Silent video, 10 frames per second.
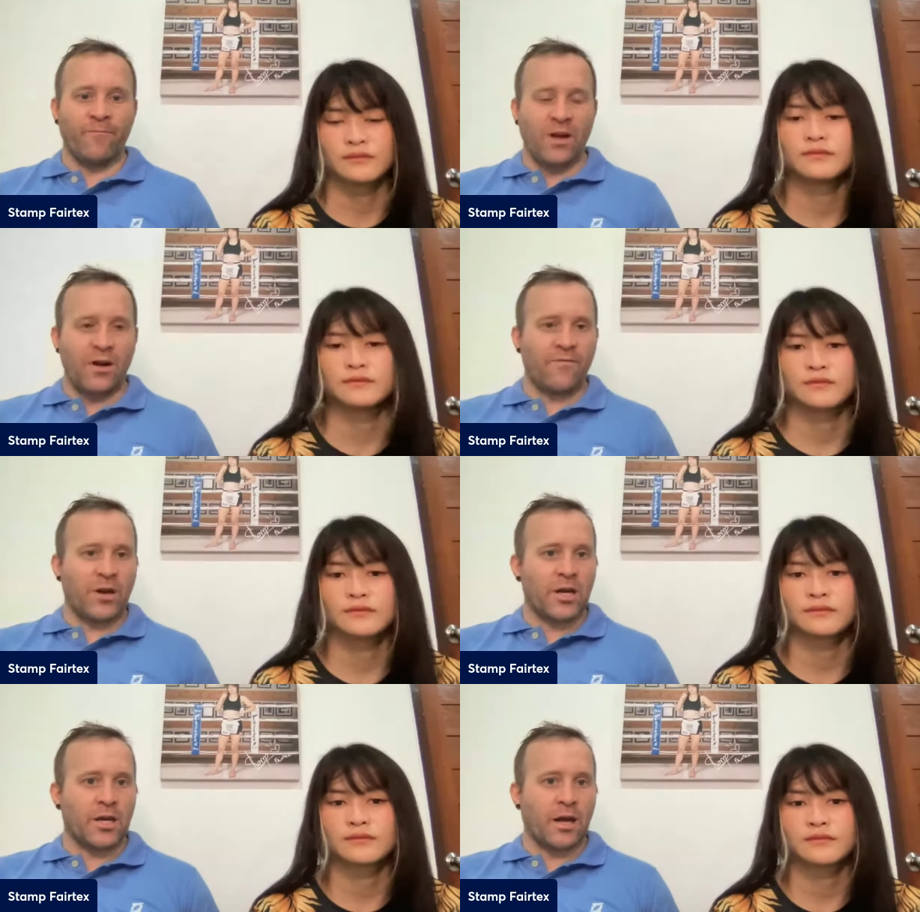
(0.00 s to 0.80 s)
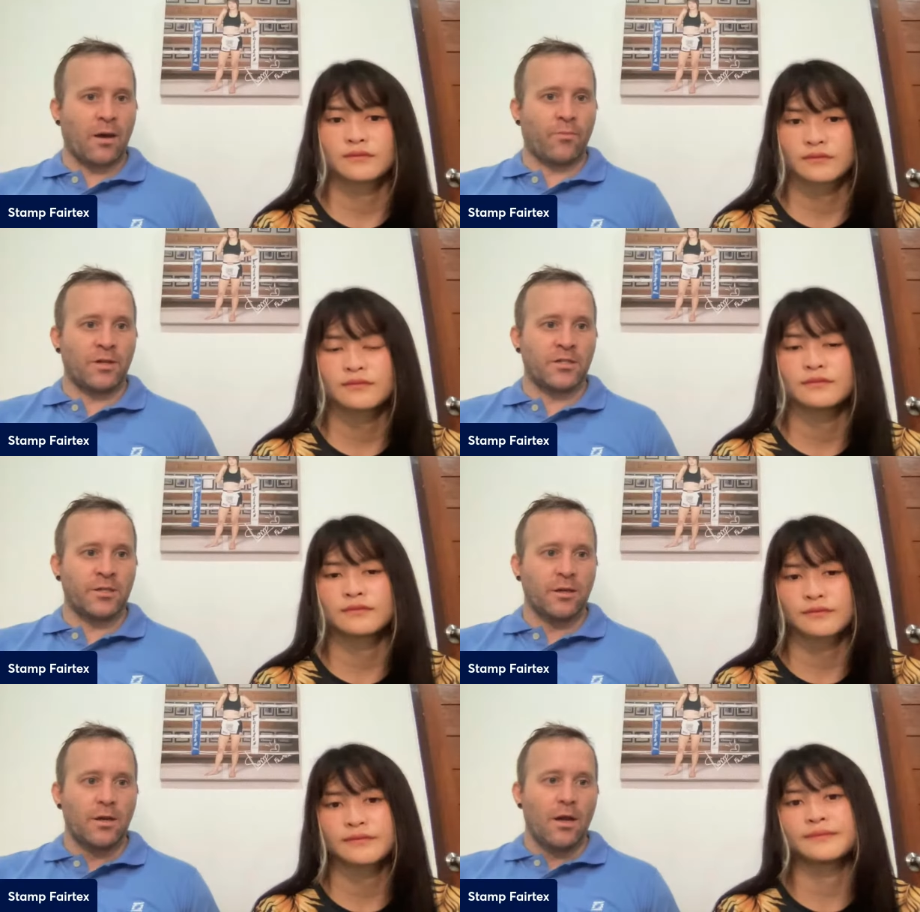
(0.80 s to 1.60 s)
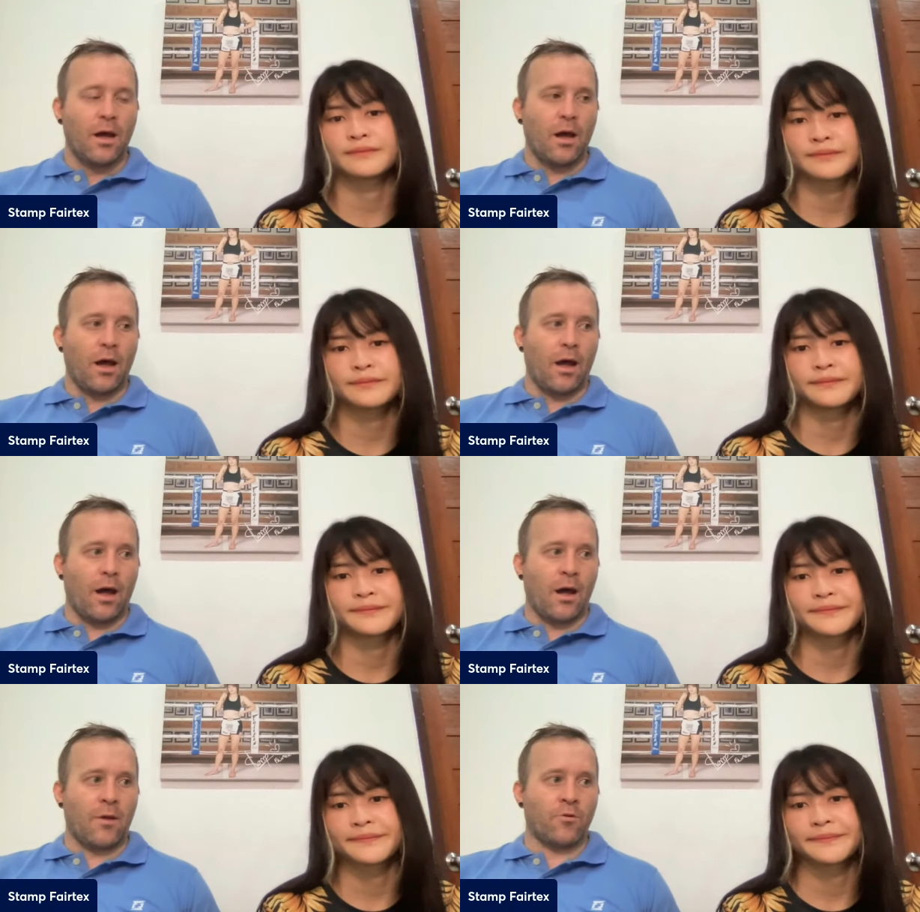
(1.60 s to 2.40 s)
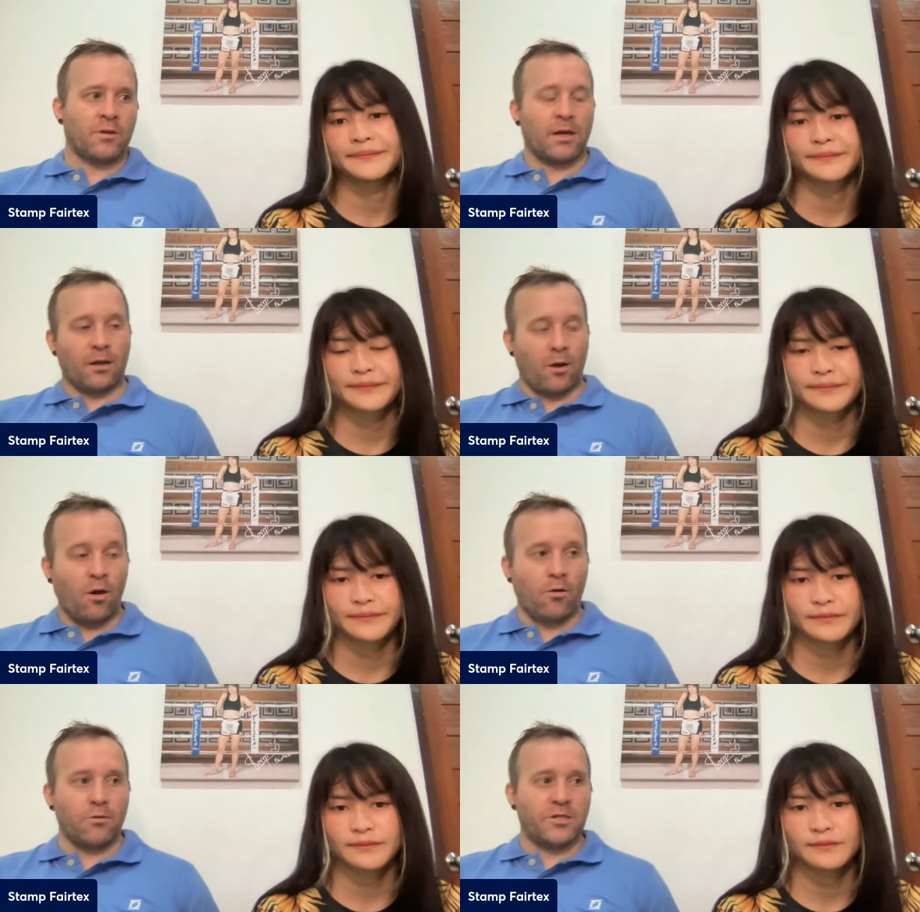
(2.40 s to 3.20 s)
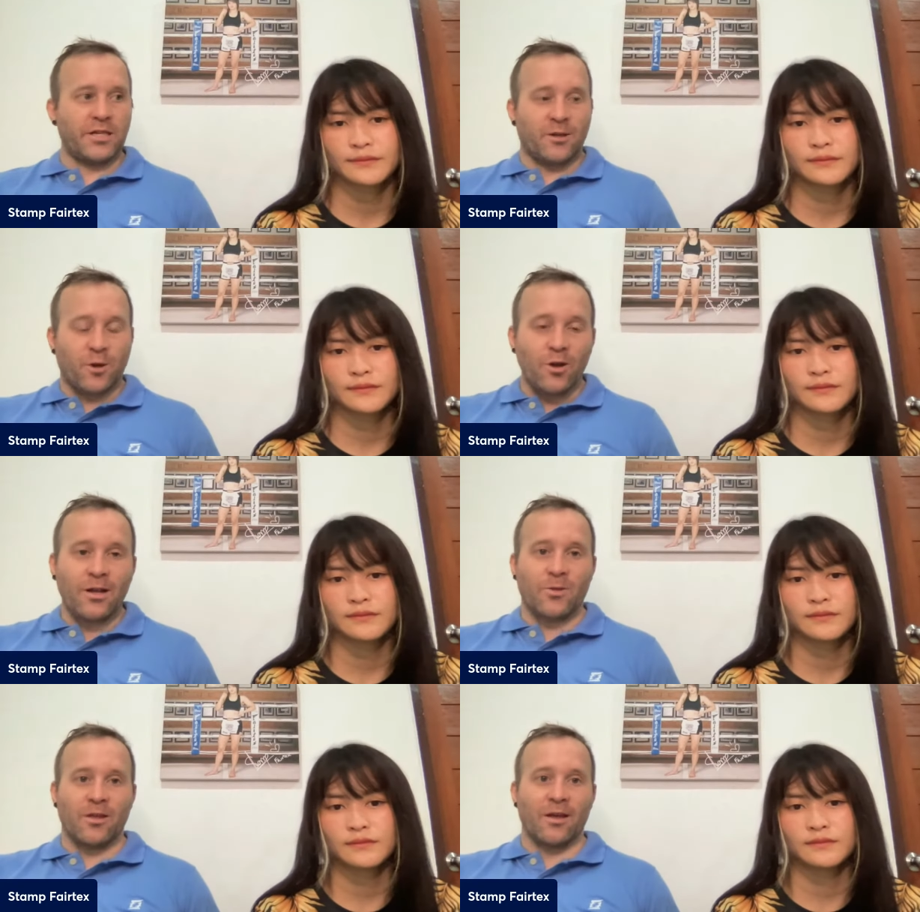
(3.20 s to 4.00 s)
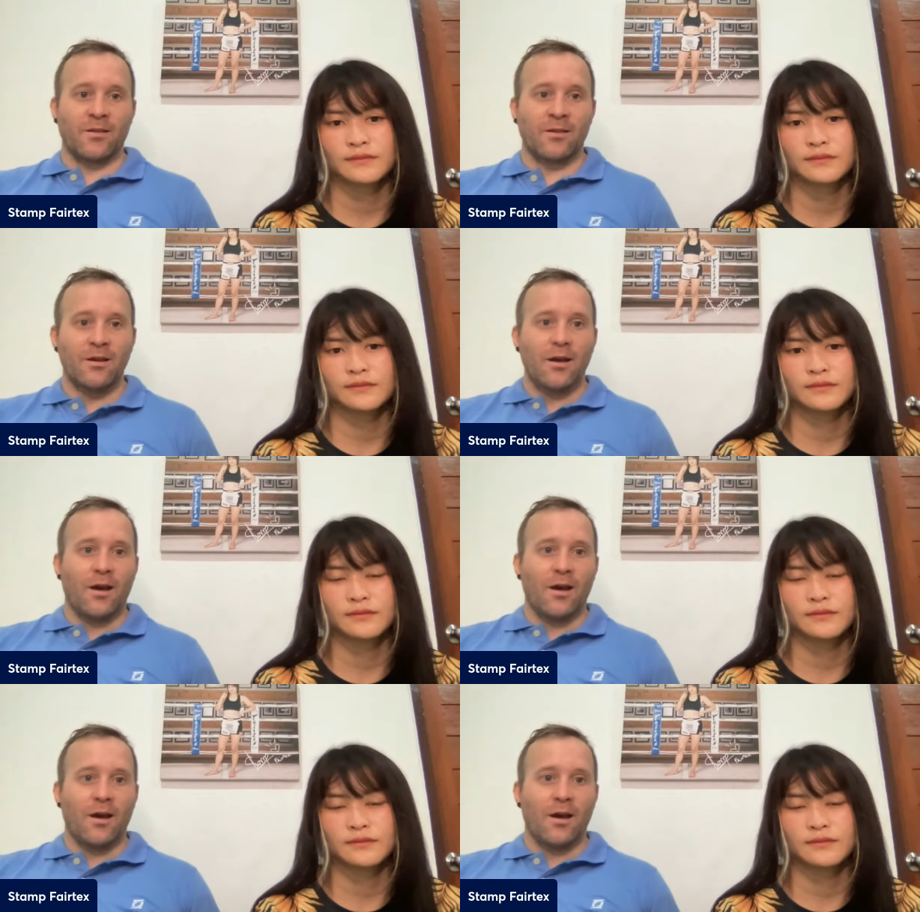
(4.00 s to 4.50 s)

Speaker 1: and very, very accomplished, I was like, oh, she's good at this.